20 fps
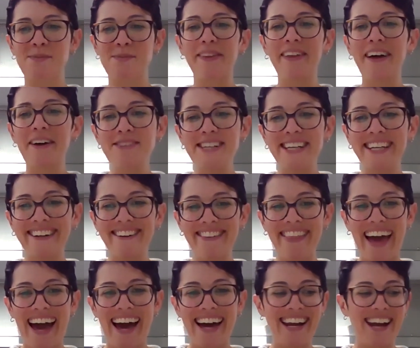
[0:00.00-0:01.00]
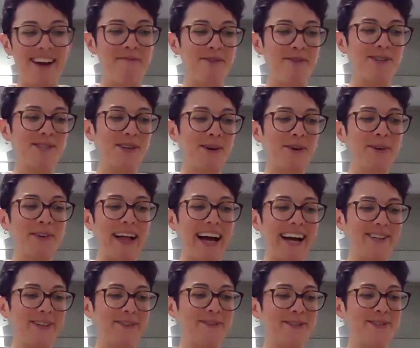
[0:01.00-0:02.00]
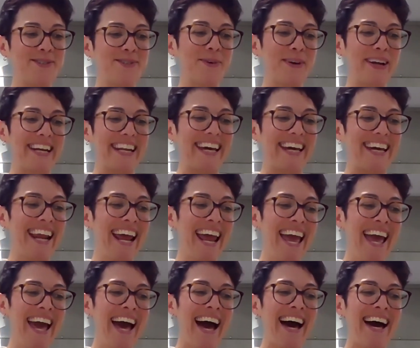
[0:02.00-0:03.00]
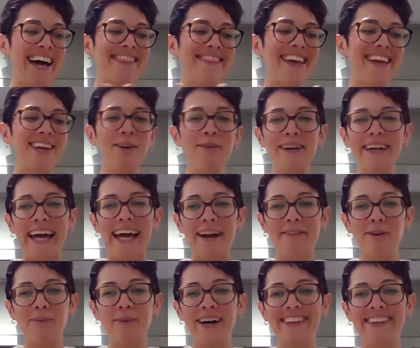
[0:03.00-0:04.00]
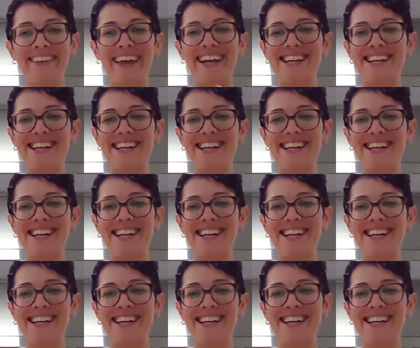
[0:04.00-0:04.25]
We love to hear that, and we're so glad you enjoyed it. Thank you again, everyone.